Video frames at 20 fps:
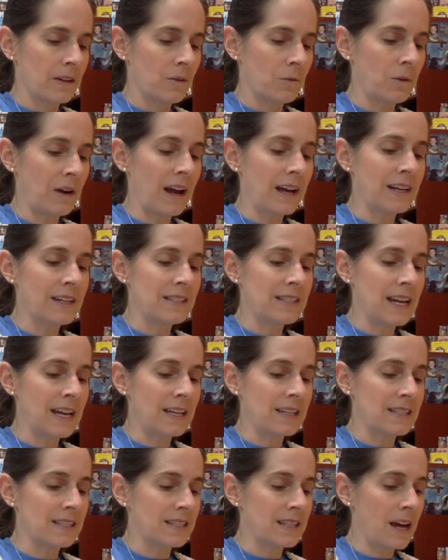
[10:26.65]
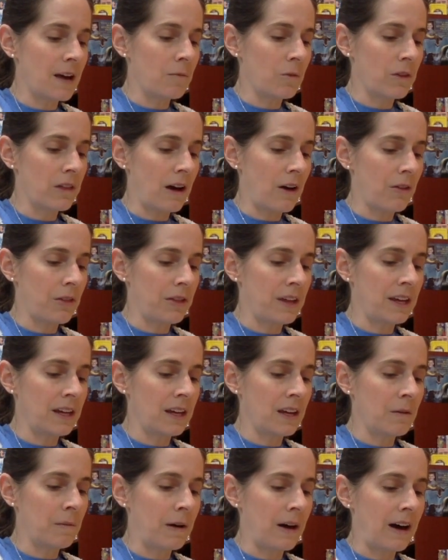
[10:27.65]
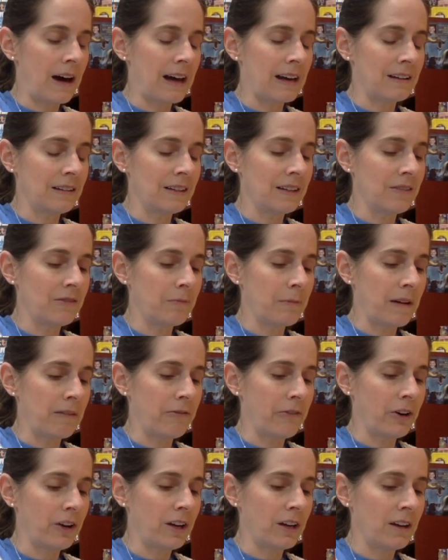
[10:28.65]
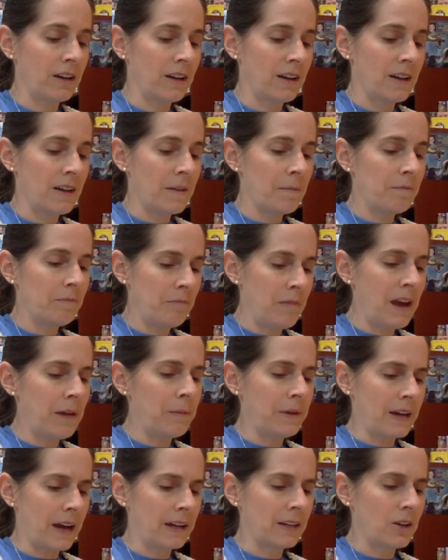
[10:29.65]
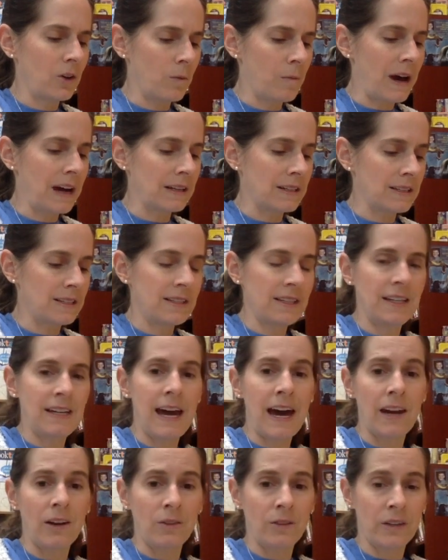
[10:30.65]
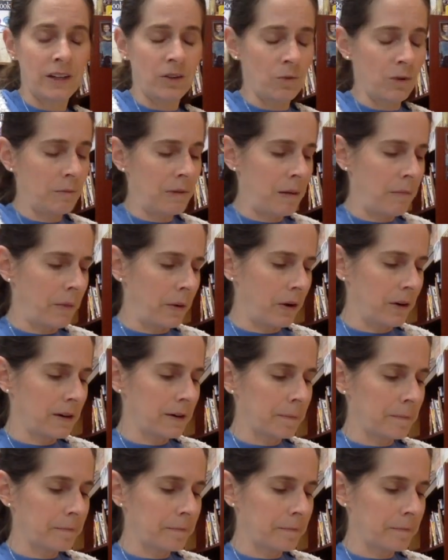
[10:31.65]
When I could take a step without thinking about how to lift my foot, maybe I'd go back to Seattle and remember.